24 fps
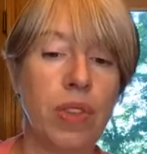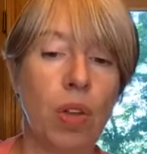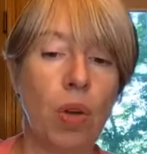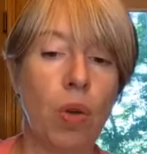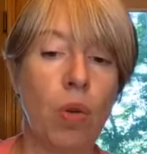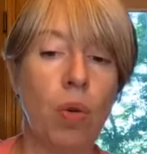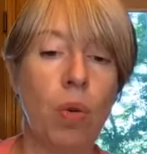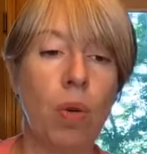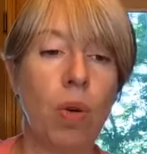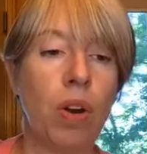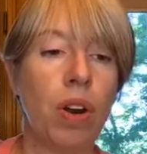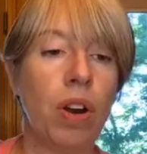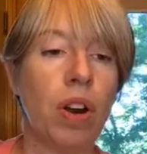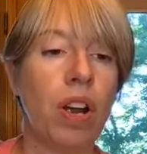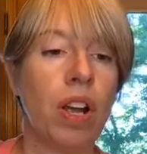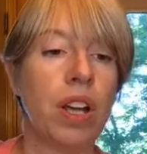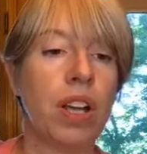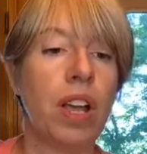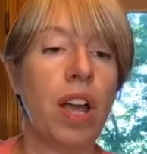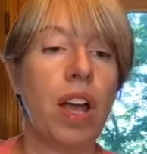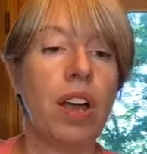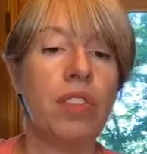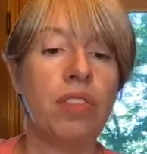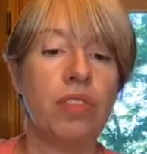or
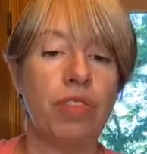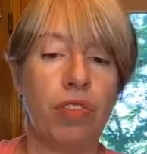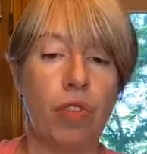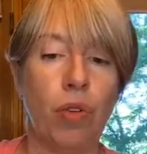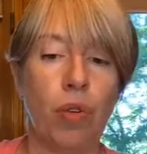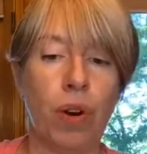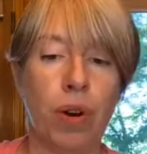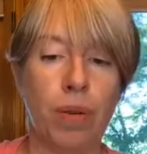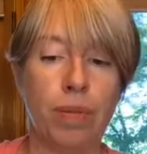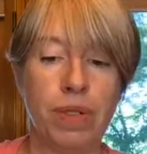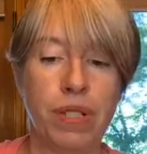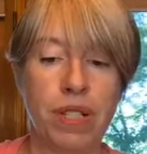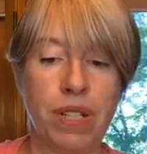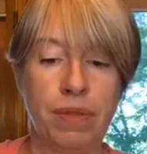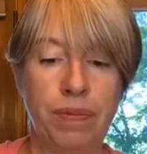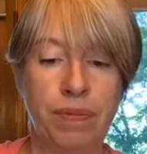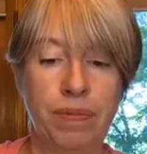conformed.